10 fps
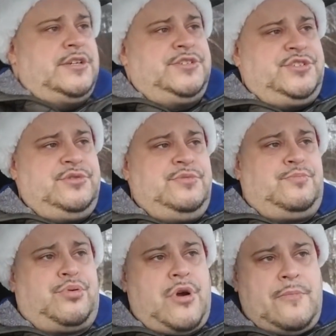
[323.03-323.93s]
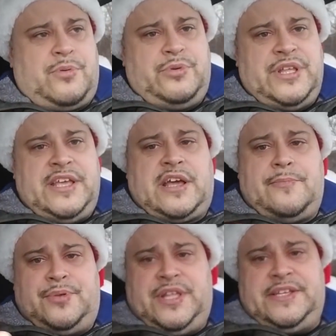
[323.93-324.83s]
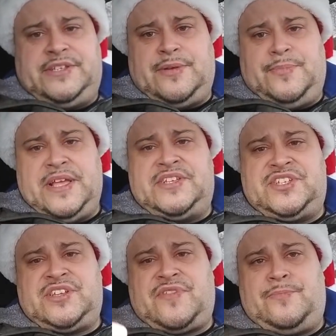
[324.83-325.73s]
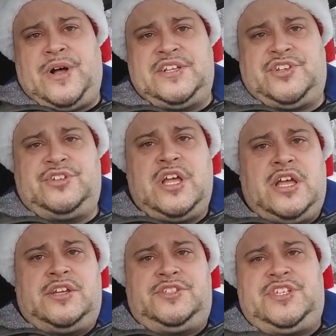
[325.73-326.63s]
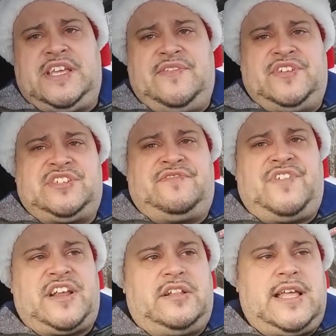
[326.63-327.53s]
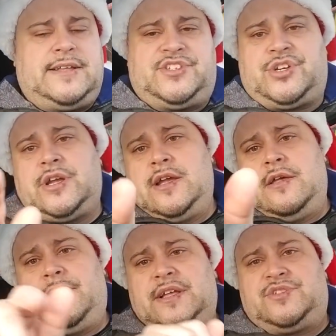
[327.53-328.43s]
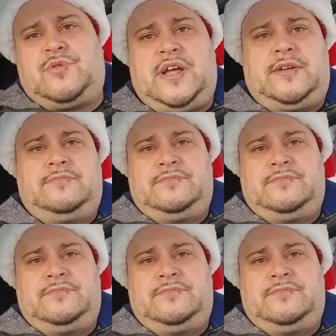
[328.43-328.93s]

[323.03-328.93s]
to properly complete the pieces of the puzzle to give us a final answer. That's why.